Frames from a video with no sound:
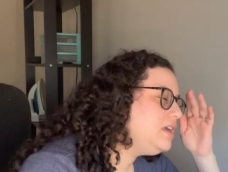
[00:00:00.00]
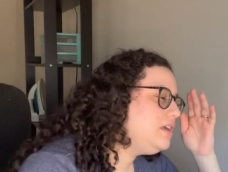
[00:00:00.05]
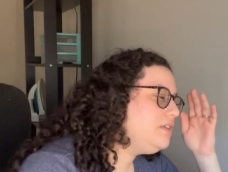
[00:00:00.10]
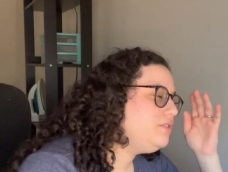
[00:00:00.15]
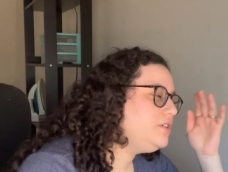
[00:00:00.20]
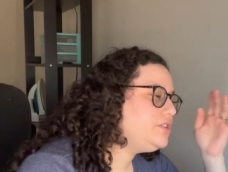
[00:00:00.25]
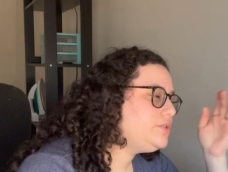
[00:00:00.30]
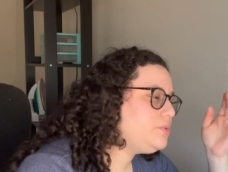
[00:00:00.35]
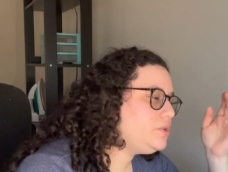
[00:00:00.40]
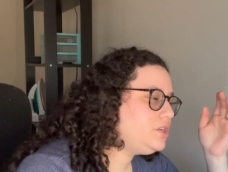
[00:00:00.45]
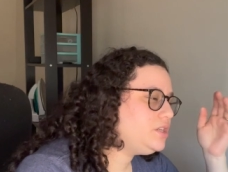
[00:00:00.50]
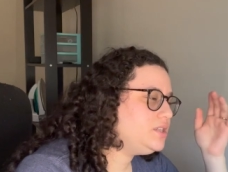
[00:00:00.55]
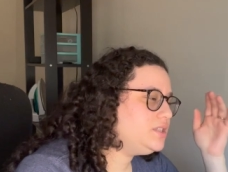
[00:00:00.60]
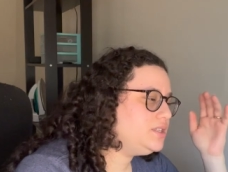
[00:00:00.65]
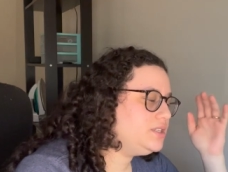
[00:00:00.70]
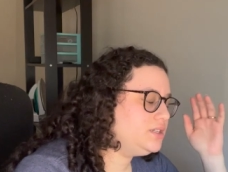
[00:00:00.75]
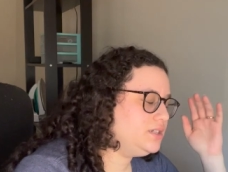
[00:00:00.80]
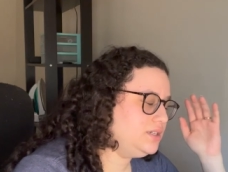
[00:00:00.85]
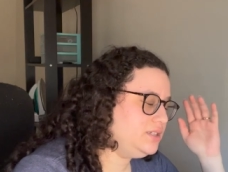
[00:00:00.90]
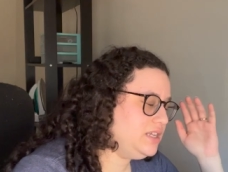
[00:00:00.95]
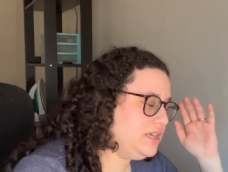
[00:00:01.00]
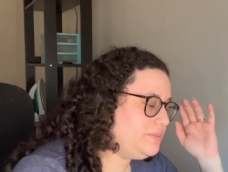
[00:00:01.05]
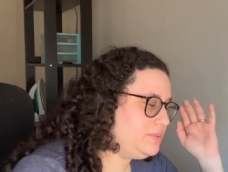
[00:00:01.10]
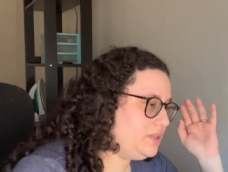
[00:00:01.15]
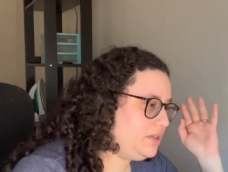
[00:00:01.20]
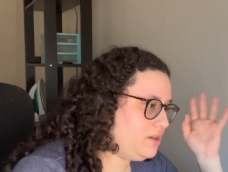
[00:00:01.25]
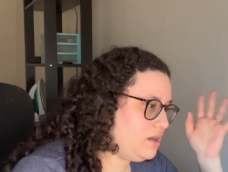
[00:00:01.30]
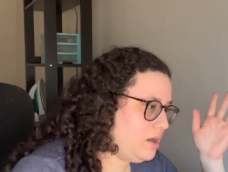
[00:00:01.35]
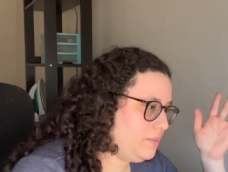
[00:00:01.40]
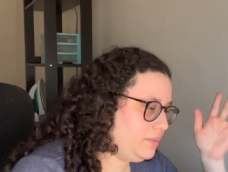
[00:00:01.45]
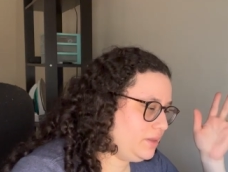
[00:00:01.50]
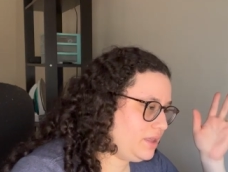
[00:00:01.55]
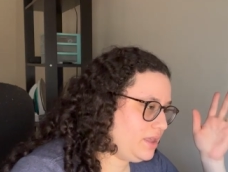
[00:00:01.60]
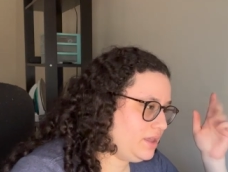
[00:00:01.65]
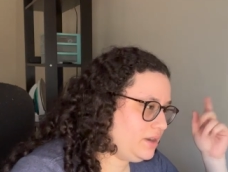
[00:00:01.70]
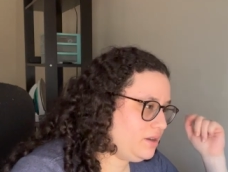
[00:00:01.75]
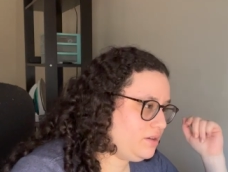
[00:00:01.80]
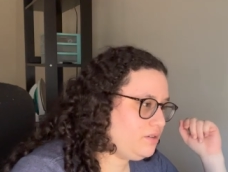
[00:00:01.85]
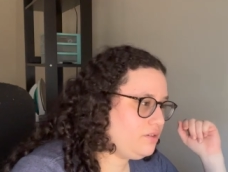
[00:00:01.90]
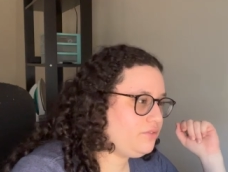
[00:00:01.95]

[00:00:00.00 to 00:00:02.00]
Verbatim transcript: This one is deeply complicated.